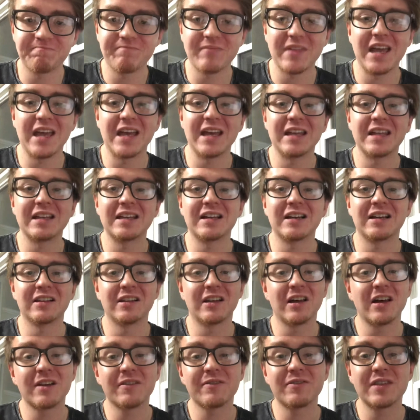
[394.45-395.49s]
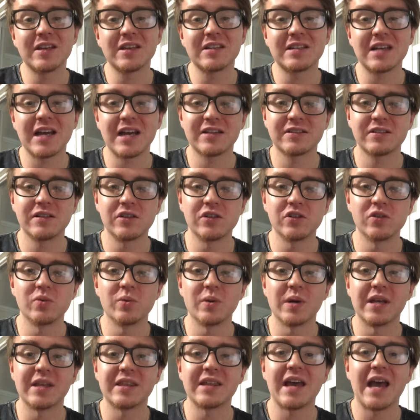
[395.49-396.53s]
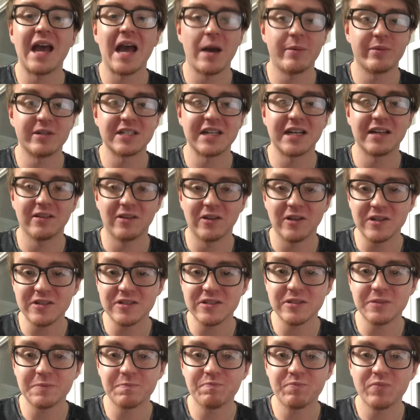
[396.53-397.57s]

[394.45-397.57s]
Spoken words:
and a lot of this has to do with habitat loss.